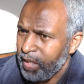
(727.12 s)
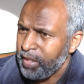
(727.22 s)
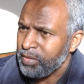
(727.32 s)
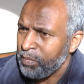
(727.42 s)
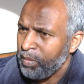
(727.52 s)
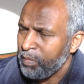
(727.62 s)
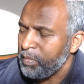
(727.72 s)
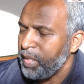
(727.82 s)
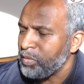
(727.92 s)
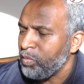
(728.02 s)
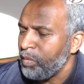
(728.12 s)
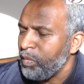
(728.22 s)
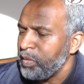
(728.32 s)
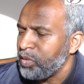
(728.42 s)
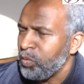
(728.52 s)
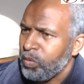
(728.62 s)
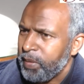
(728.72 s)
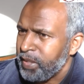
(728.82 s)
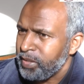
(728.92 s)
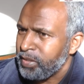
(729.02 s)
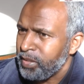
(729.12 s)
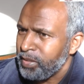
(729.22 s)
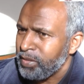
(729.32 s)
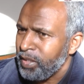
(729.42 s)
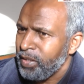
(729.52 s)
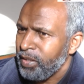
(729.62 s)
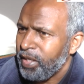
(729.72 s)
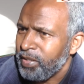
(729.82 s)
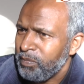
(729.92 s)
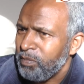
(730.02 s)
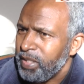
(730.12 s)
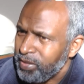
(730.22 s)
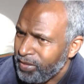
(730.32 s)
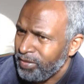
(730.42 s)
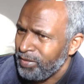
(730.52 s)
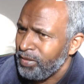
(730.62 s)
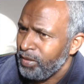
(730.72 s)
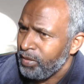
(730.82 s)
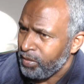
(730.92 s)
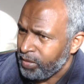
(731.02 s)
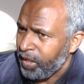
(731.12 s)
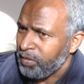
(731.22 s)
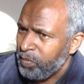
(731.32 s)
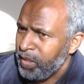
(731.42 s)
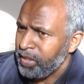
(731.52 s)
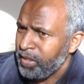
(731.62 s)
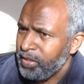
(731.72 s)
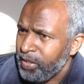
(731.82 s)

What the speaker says: That is the problem. That's why when we talk about these things, I didn't mention the dad being in.